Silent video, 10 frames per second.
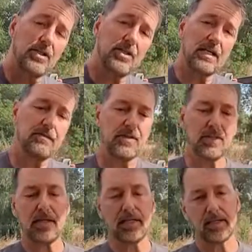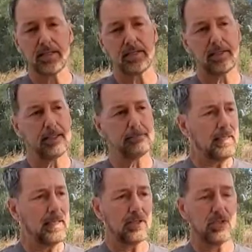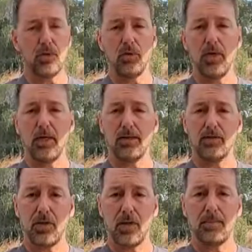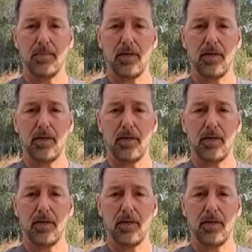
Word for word: Thanks for sending this. Um, yeah, so uh, drop